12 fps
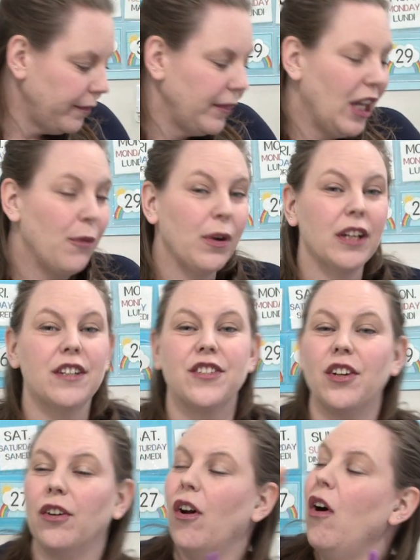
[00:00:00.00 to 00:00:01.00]
and we're going to
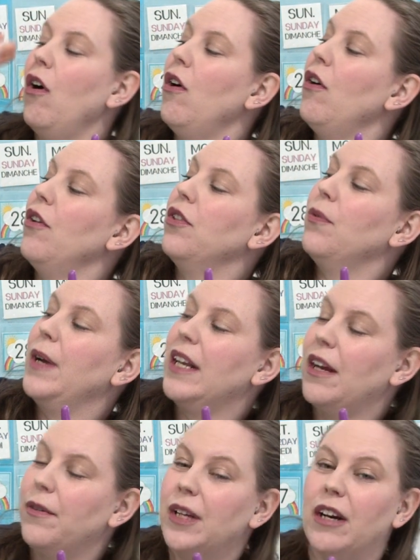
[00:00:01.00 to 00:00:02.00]
start all the way
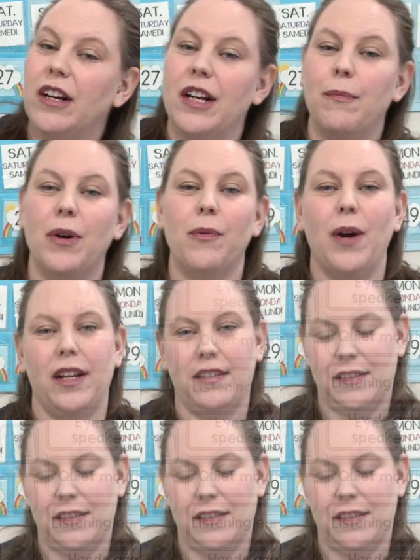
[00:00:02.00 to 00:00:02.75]
down there at number 1.